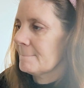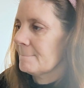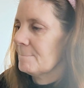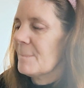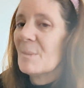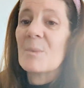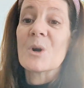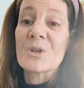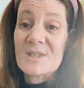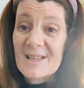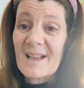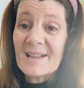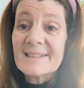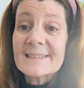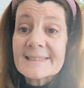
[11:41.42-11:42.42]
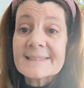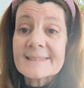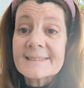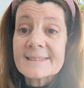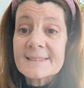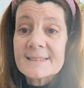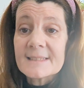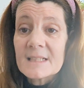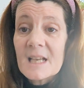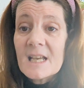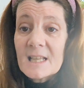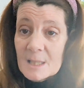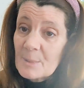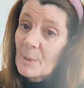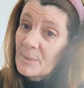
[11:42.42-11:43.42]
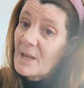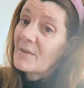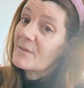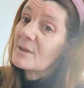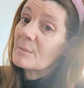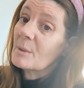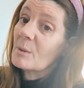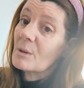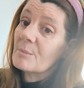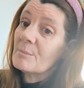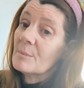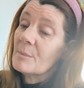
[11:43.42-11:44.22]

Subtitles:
Mimosa. They're probably having a no.